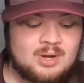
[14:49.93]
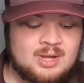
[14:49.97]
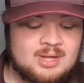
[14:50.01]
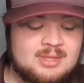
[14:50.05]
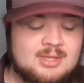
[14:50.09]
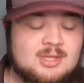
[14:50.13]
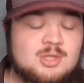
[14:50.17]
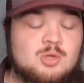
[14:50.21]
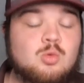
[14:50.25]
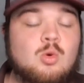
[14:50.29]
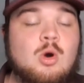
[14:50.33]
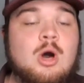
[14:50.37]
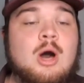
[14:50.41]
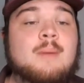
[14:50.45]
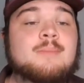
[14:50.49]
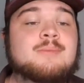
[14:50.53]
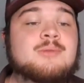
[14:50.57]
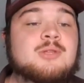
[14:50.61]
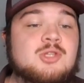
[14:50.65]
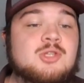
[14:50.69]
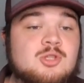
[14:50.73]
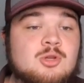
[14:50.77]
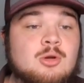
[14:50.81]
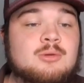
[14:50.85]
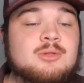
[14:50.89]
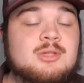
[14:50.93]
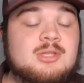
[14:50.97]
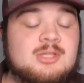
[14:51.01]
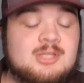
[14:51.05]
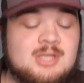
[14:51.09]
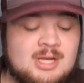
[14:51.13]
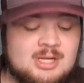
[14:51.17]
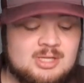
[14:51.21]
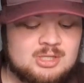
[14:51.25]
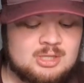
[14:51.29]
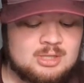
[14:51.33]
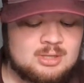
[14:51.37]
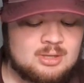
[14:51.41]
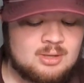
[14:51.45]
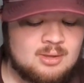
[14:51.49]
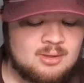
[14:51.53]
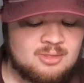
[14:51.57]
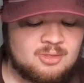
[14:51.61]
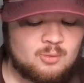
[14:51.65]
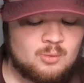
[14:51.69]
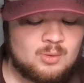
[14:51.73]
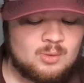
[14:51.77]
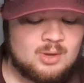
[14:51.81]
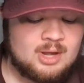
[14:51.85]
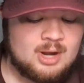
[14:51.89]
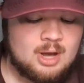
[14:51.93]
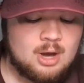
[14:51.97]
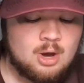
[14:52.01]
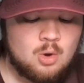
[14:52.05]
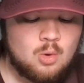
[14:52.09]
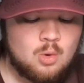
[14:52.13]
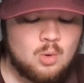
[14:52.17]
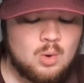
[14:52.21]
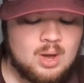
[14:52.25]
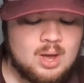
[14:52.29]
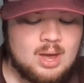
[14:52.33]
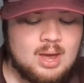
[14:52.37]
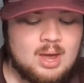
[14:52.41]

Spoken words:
in the Swamp to start the season 3-0.